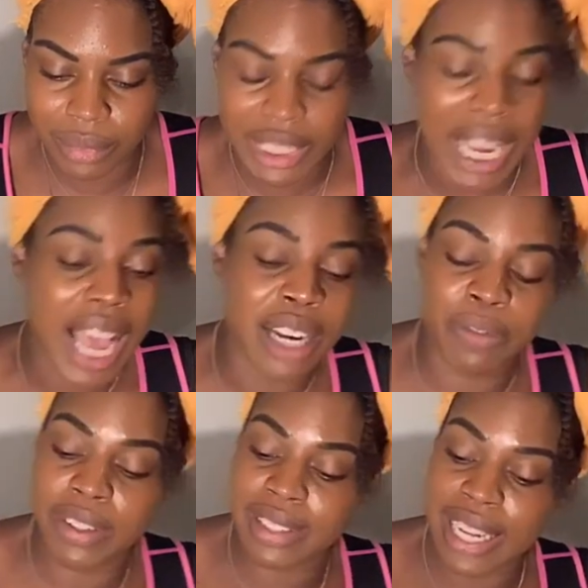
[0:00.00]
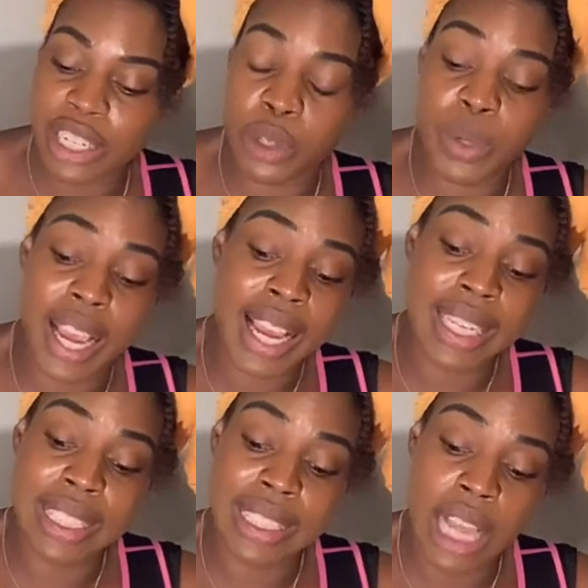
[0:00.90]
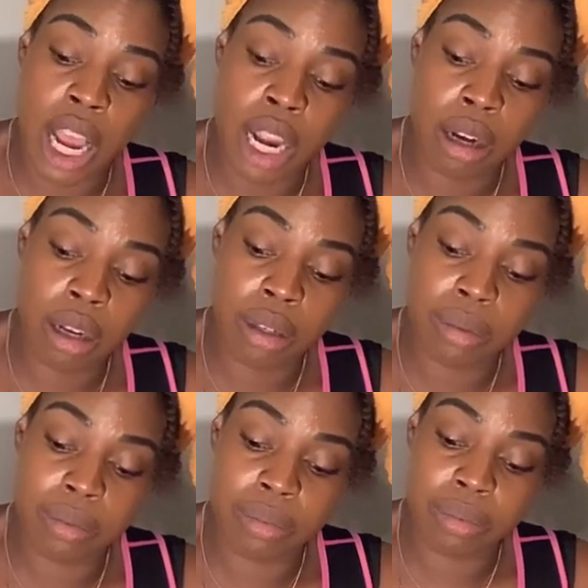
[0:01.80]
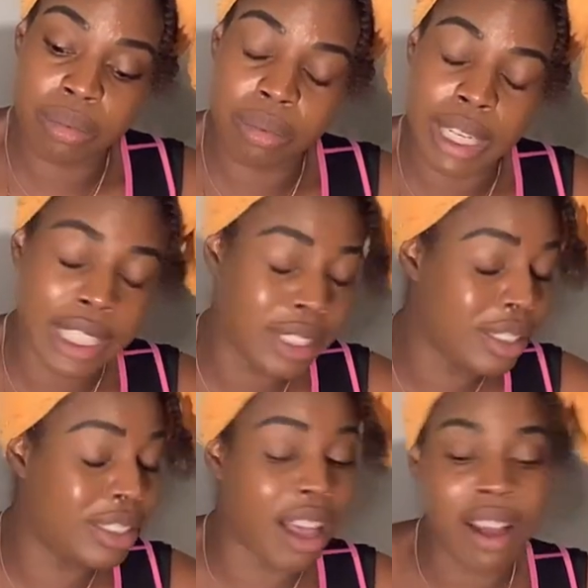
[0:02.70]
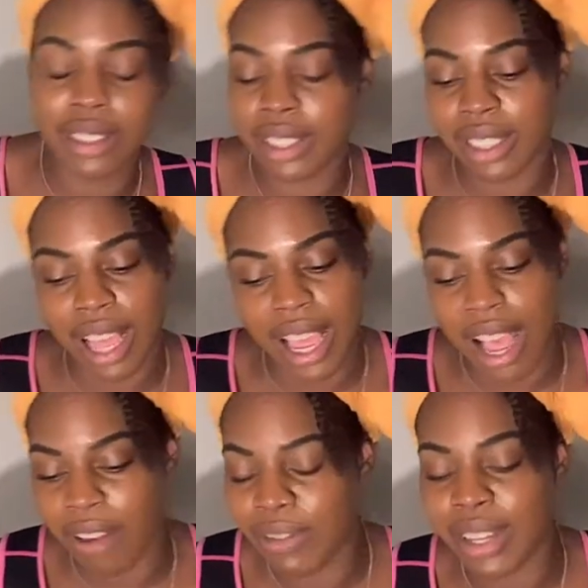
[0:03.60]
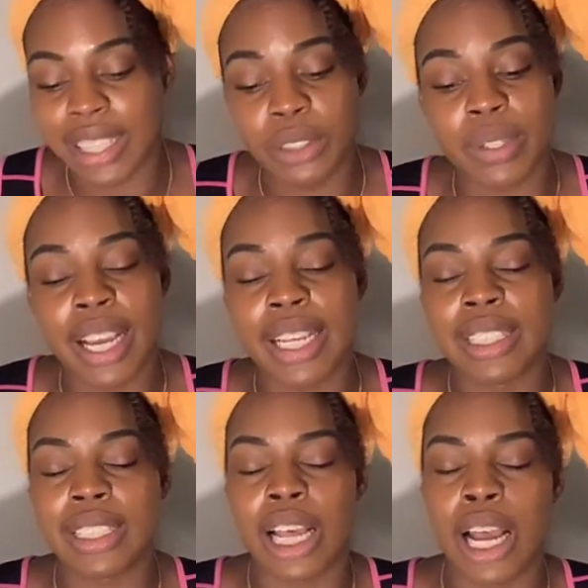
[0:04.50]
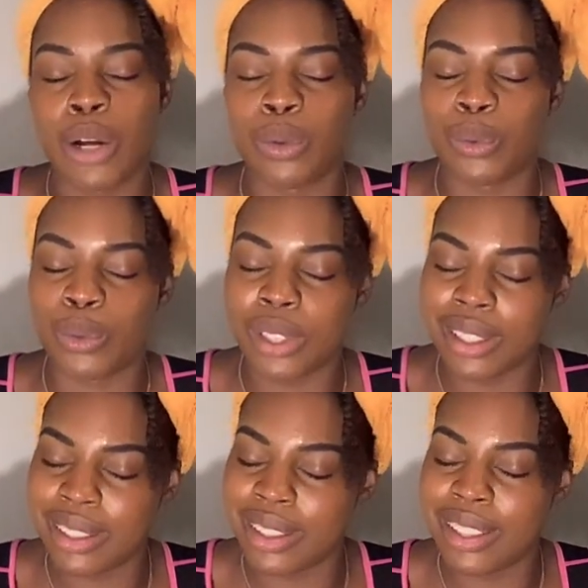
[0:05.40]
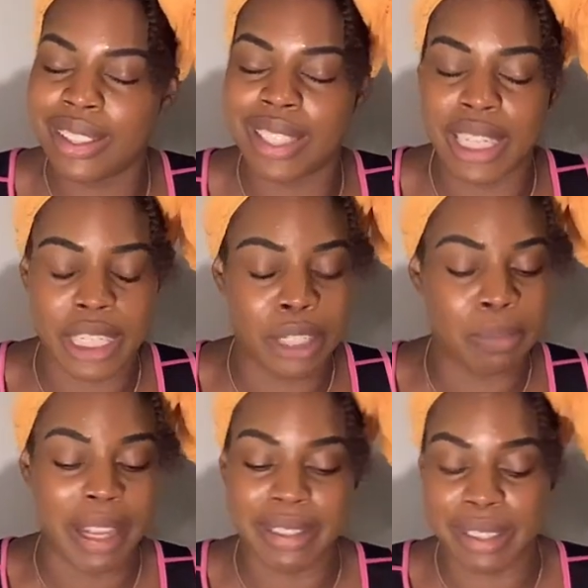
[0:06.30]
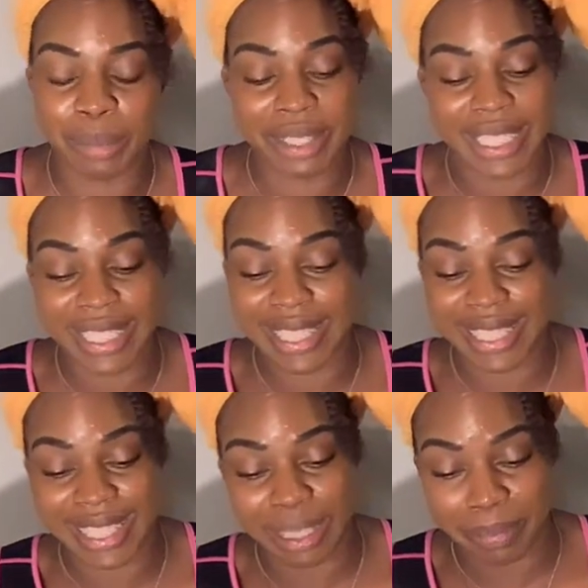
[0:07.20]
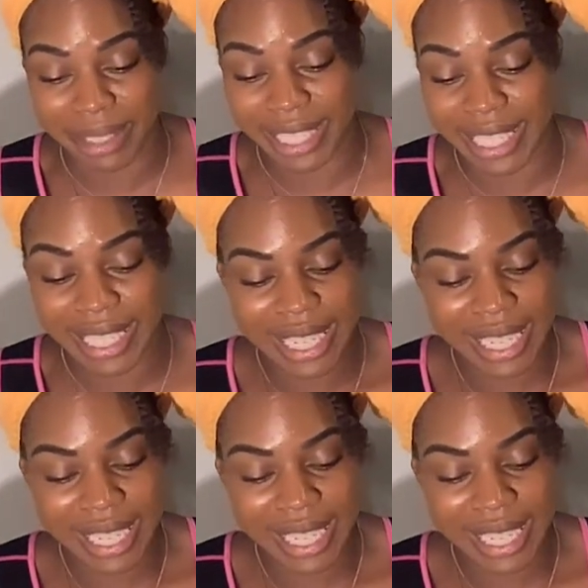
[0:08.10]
God, it feels like you guys are in your thoughts a lot. I feel like you guys are really thinking about some shit deeply.